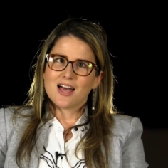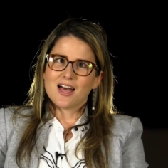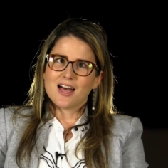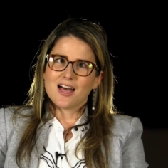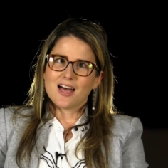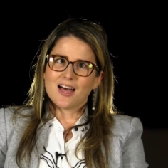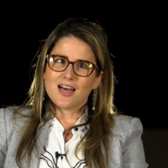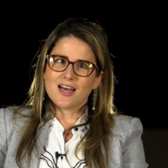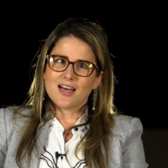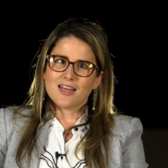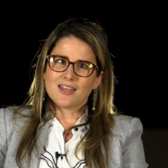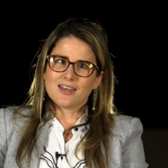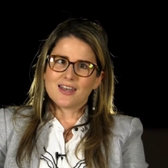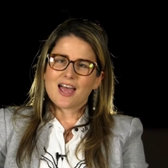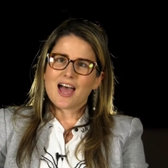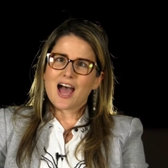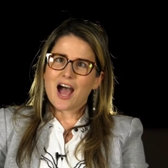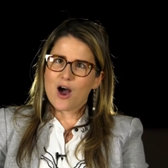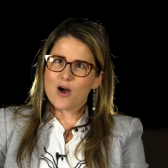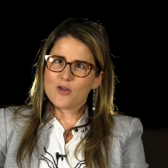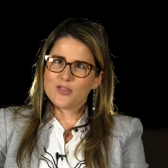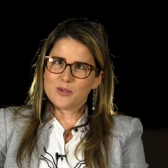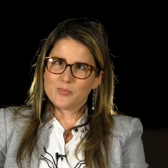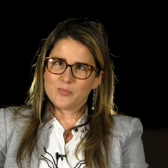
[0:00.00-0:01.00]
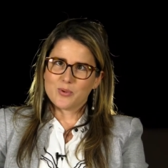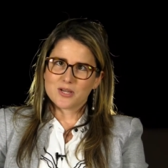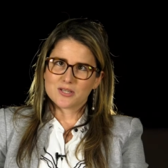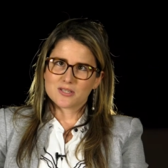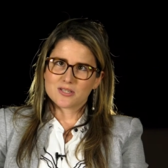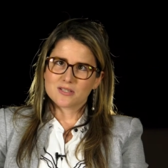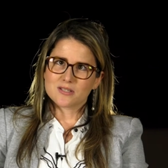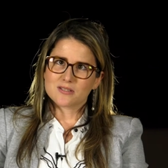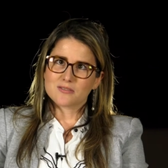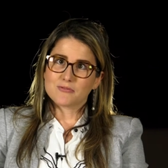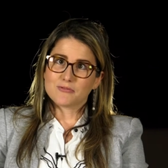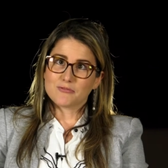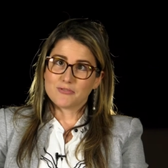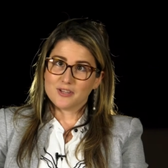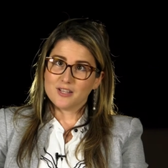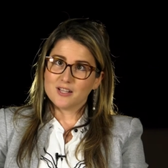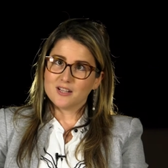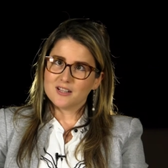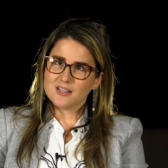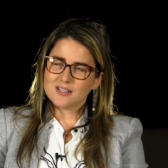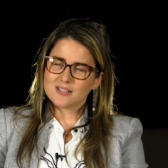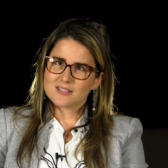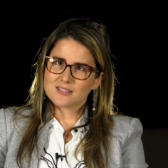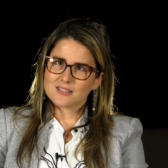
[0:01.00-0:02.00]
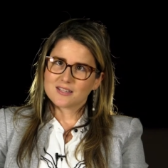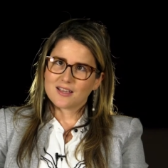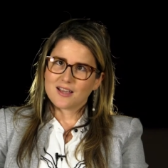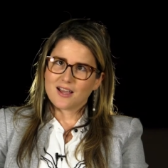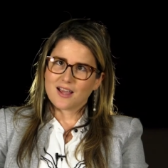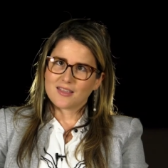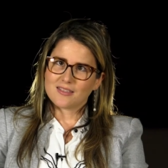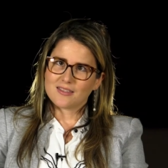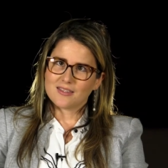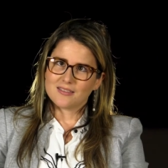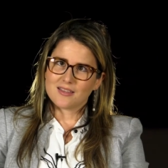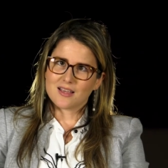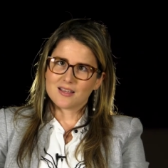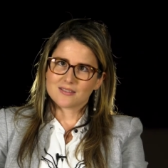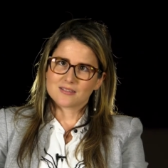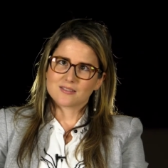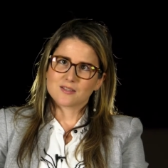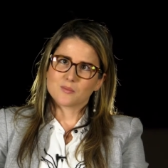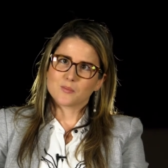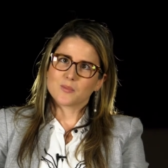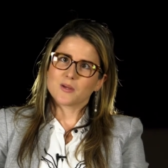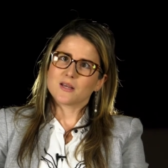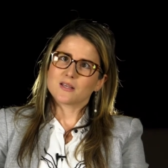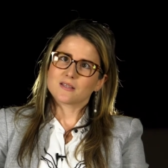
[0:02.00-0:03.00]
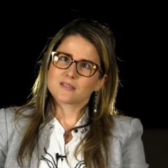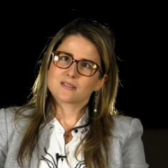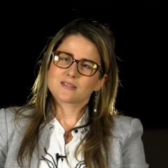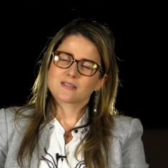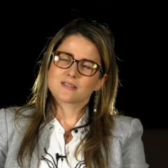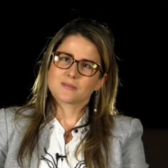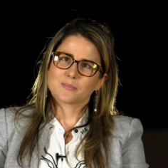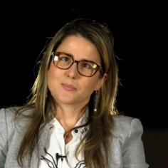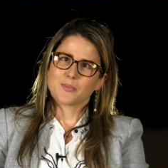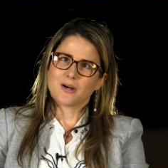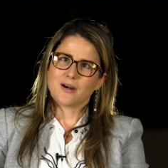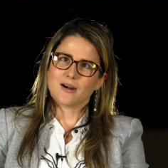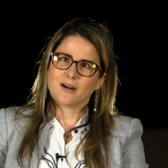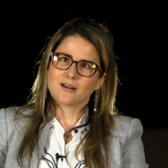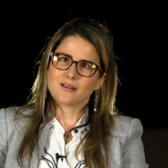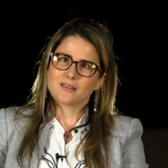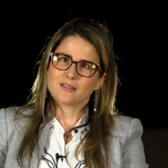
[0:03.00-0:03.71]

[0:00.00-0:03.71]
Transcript: and how the patient feels, I think that's the best part.